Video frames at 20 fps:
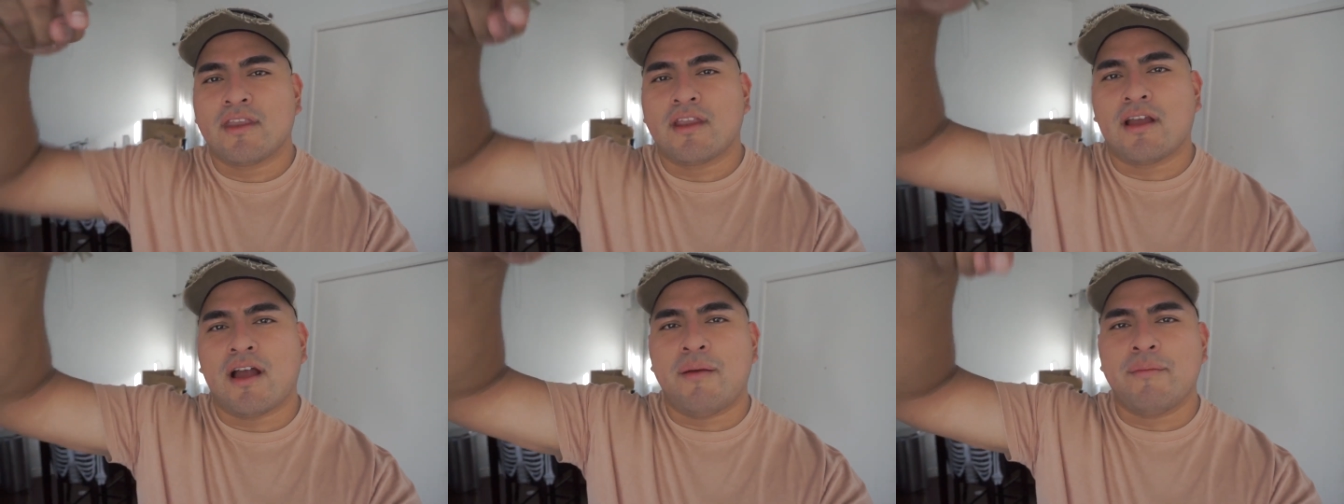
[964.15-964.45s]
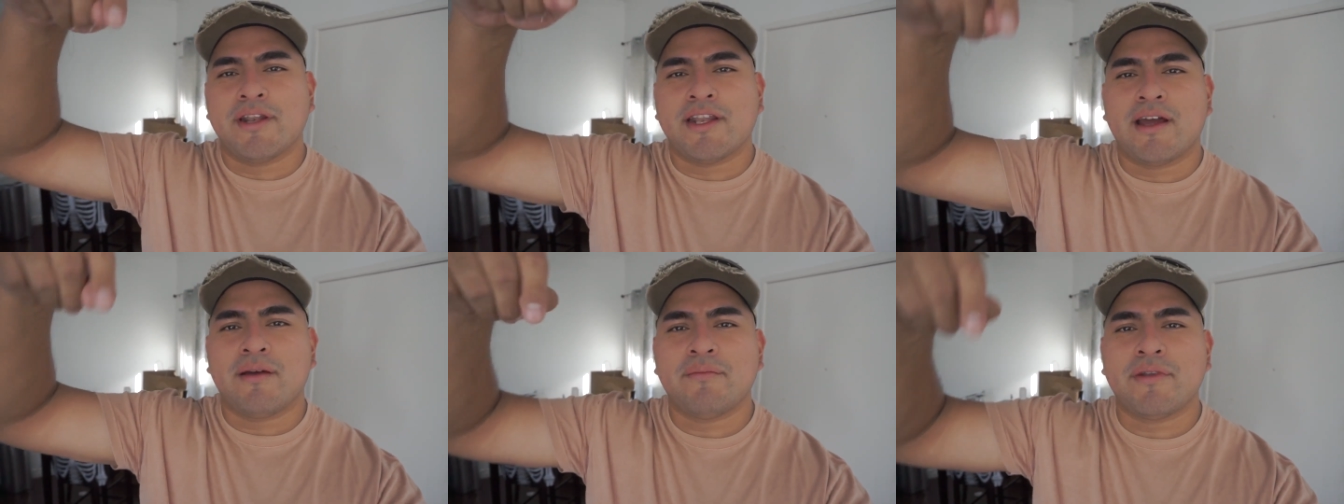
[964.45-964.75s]

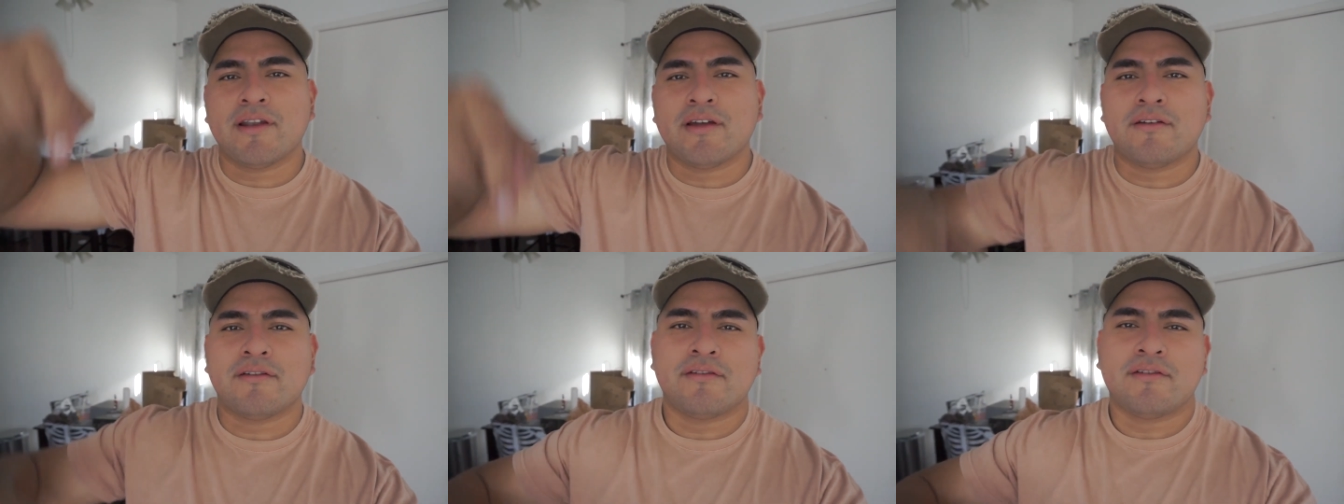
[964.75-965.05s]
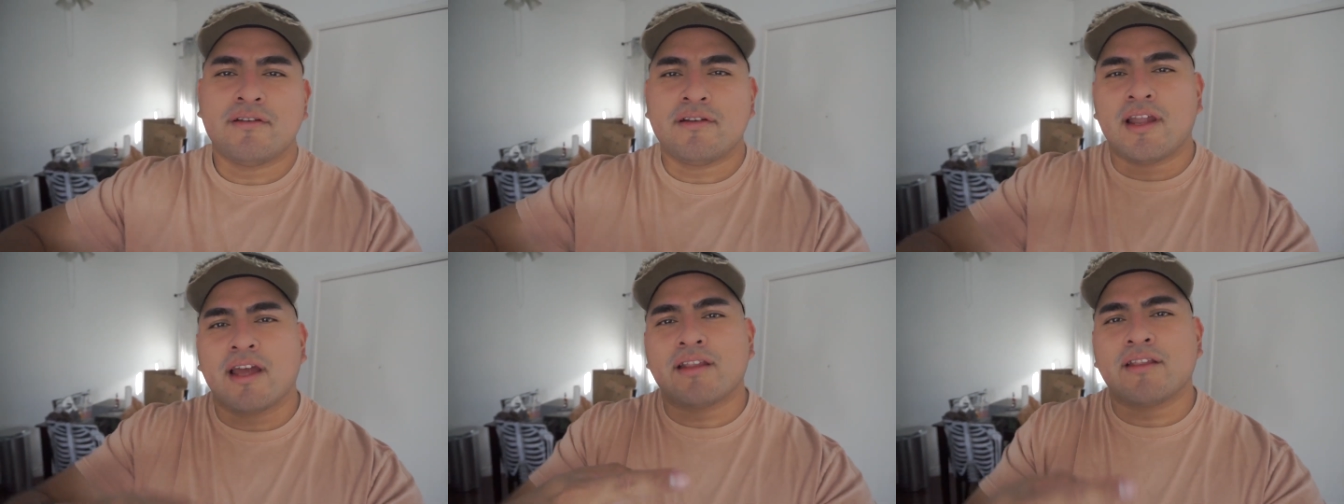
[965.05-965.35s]
Comment down
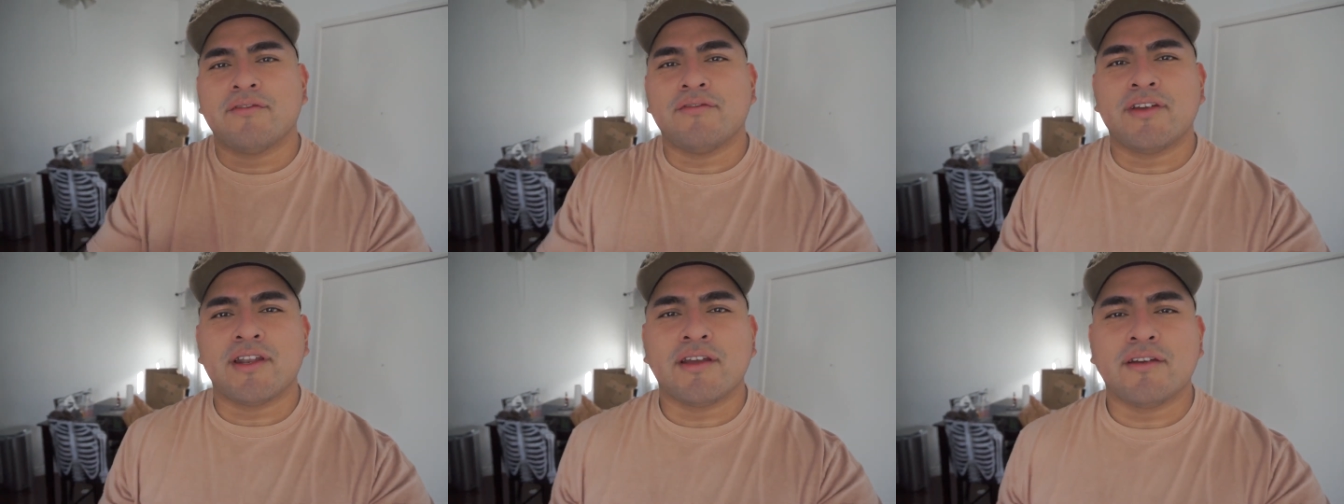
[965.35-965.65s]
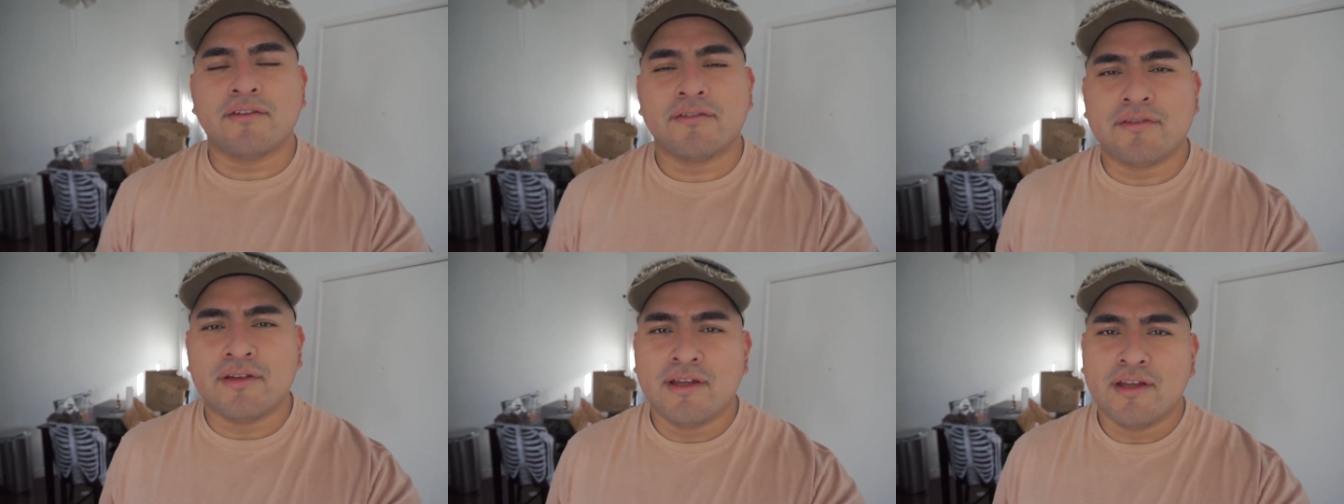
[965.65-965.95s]
below. Like the
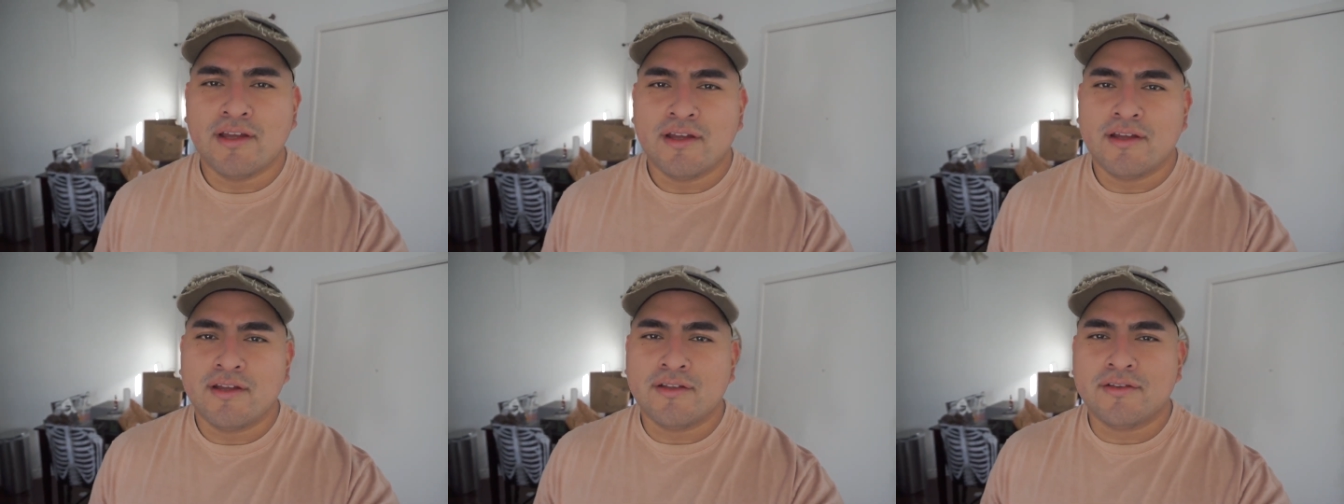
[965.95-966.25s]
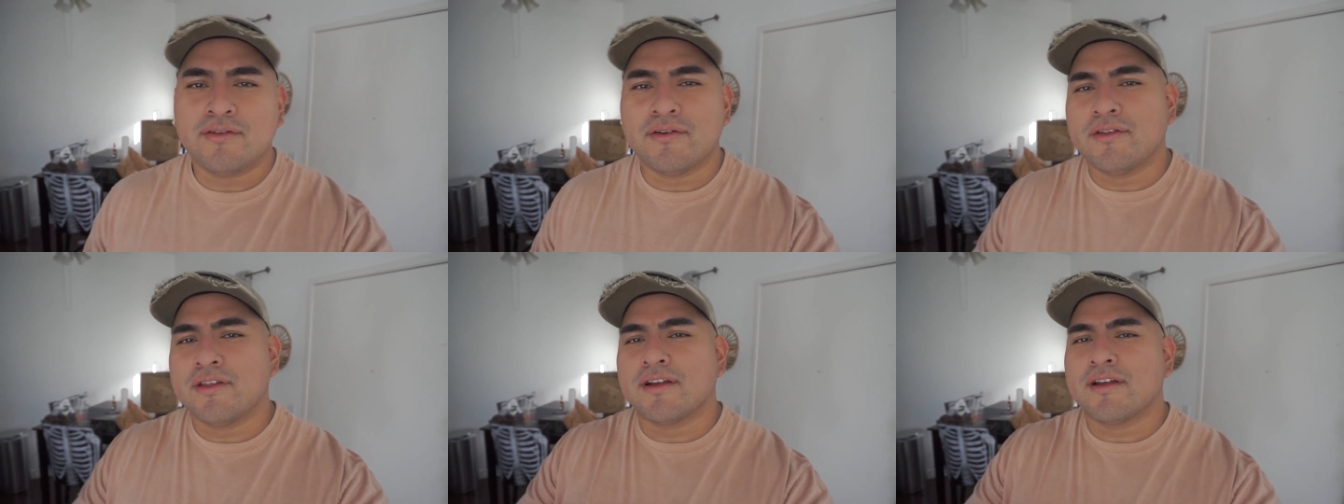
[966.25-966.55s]
video.
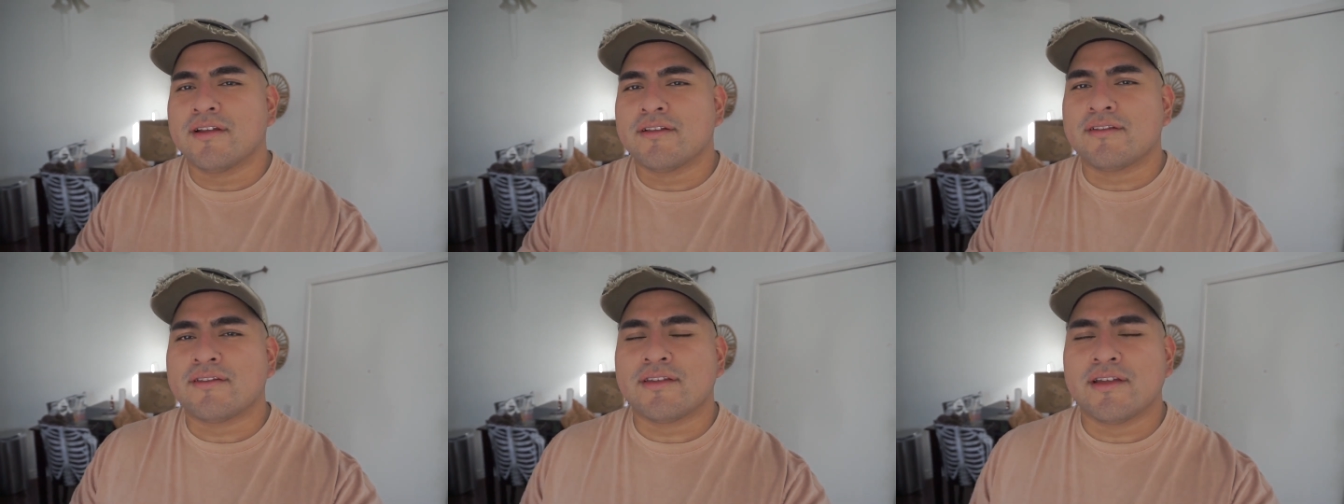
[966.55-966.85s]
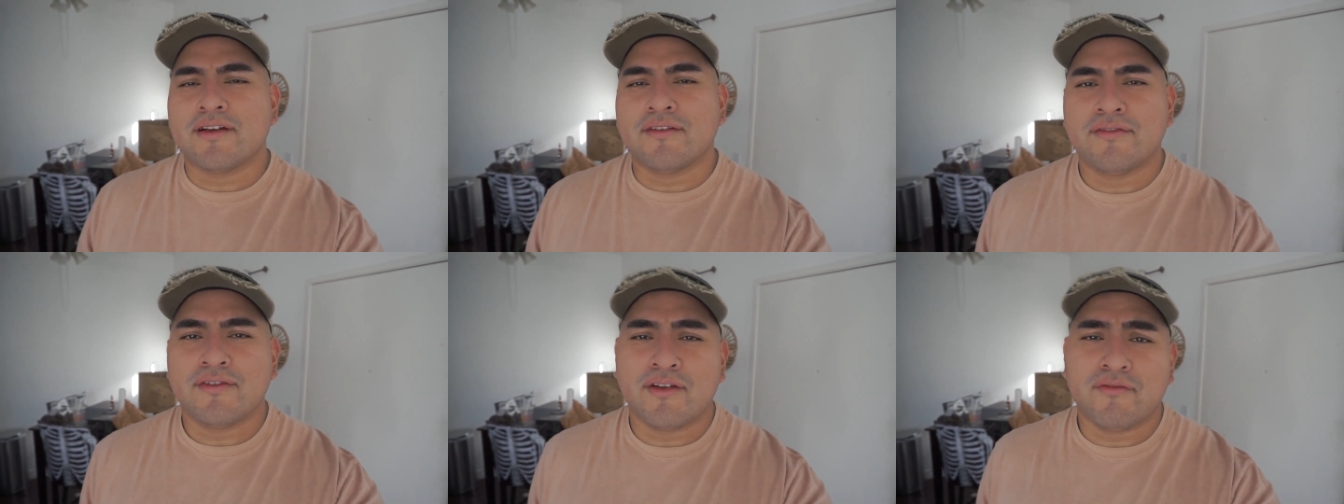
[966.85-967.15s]
Do all the good stuff.